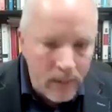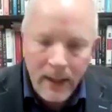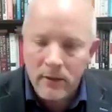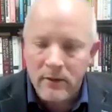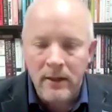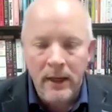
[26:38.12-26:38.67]

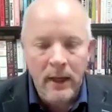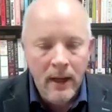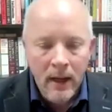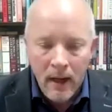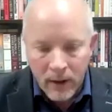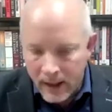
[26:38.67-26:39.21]
about,
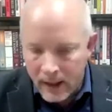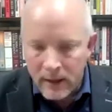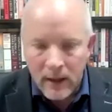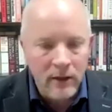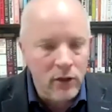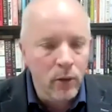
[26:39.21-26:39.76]

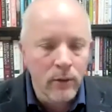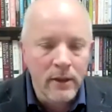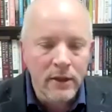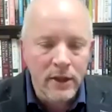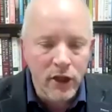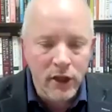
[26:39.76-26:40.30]
okay, I saw
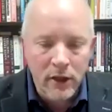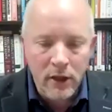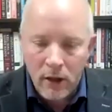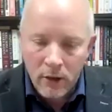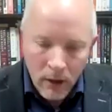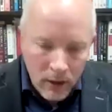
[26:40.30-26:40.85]
this in
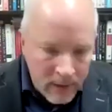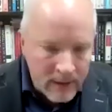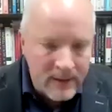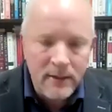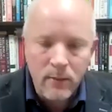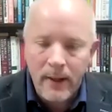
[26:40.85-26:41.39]
Chicago.
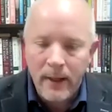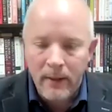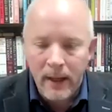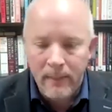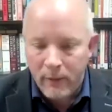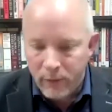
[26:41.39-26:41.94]
This is where I'm
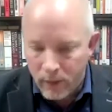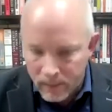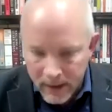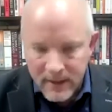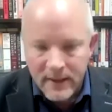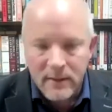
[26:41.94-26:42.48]
coming
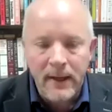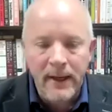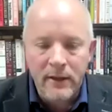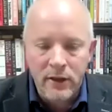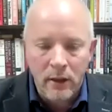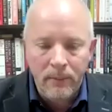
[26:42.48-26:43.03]
from. This is my
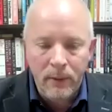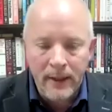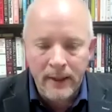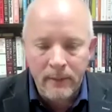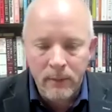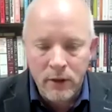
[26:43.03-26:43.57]
example
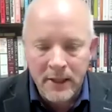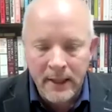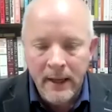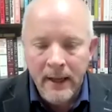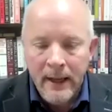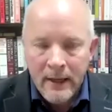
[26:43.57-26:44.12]
that I'm
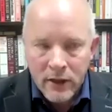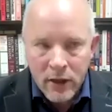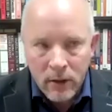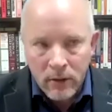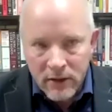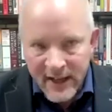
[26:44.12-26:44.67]
using.
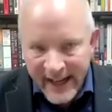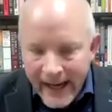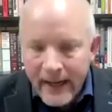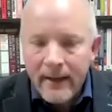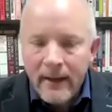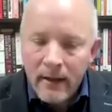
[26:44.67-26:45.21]
So
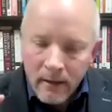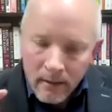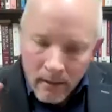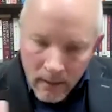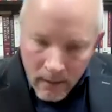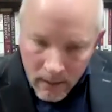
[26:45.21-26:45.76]
tailor
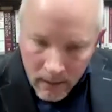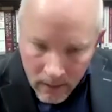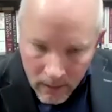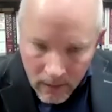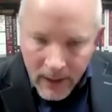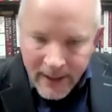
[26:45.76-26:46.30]

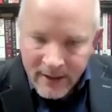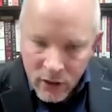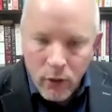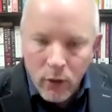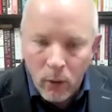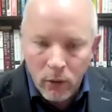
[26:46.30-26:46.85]
it
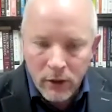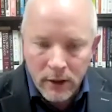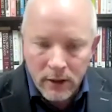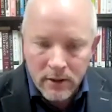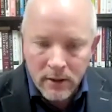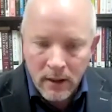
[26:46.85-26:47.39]
to your
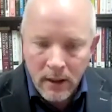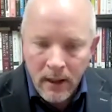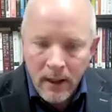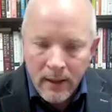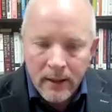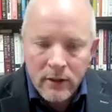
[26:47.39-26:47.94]
audience.
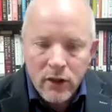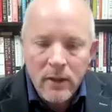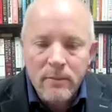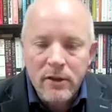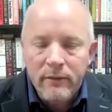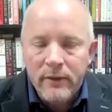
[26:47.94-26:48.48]
Now, in
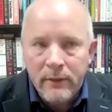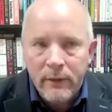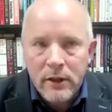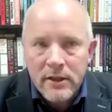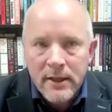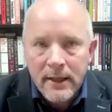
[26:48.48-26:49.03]
terms of
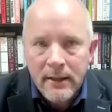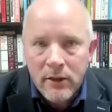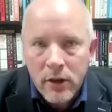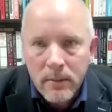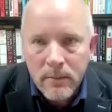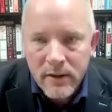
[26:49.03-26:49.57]
diversity and in
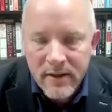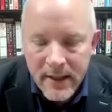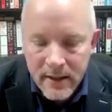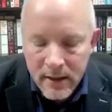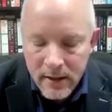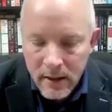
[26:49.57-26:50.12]
terms of
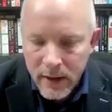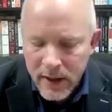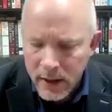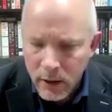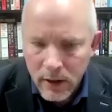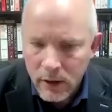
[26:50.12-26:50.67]

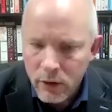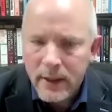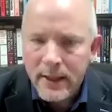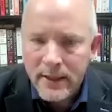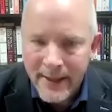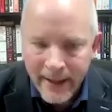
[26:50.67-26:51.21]
sensitivity, you can
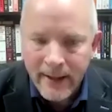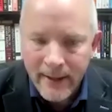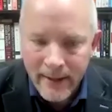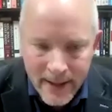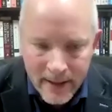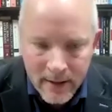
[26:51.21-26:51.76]
do exactly
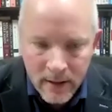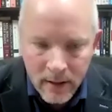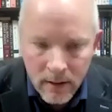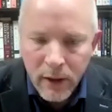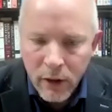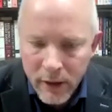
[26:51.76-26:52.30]
that.
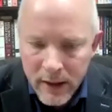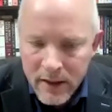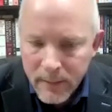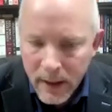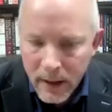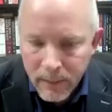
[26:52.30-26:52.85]
Be
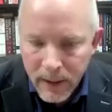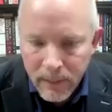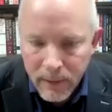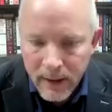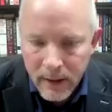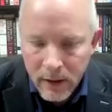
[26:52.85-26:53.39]
curious about the
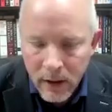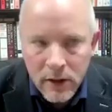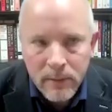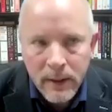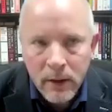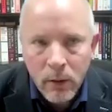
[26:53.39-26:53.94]
people that are going
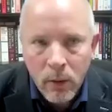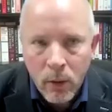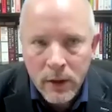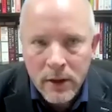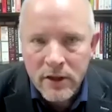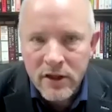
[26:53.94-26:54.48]
to be in your
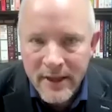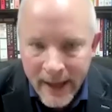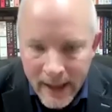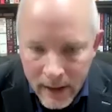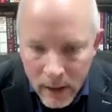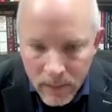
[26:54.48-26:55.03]
audience,
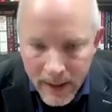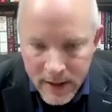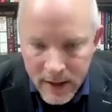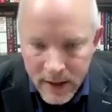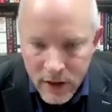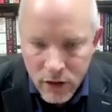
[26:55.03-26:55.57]
tailor your
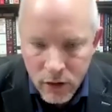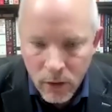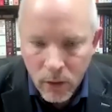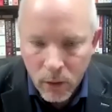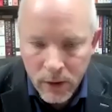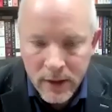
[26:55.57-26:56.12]
message to
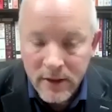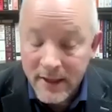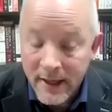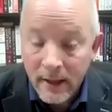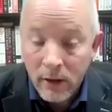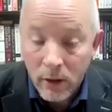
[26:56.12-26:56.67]
your audience,
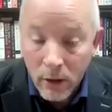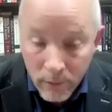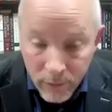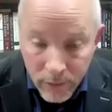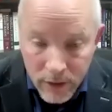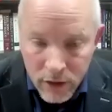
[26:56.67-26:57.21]
tailor your
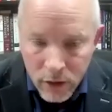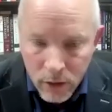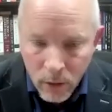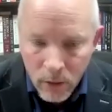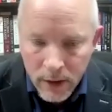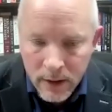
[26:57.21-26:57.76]
conference to
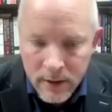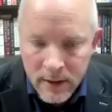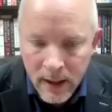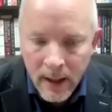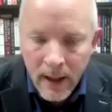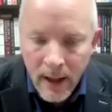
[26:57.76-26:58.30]
your
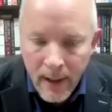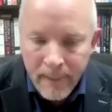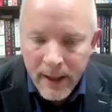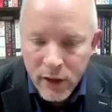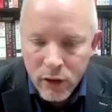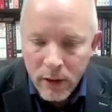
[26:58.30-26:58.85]
audience, and
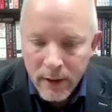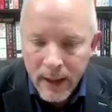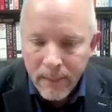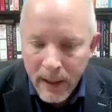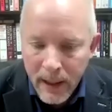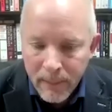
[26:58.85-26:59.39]
make sure
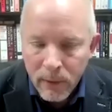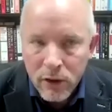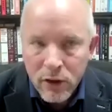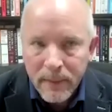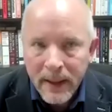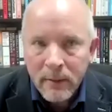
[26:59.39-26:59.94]
that people
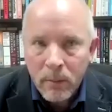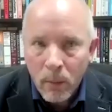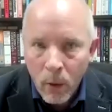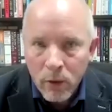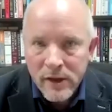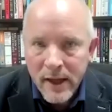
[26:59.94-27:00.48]
spend
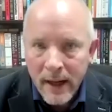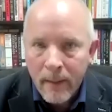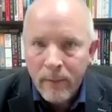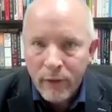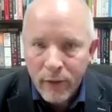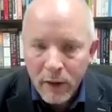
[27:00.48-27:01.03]
more
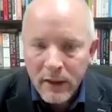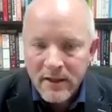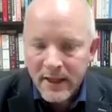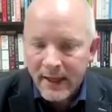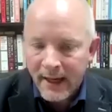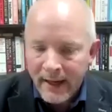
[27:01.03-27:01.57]
time
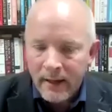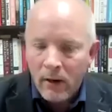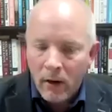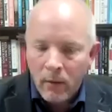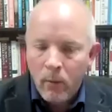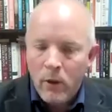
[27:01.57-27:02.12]
focusing in
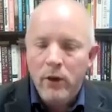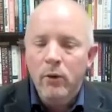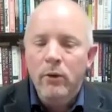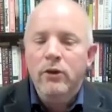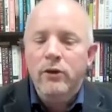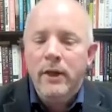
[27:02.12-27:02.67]
on what
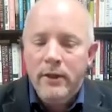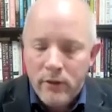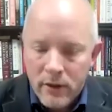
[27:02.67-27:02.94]
you are trying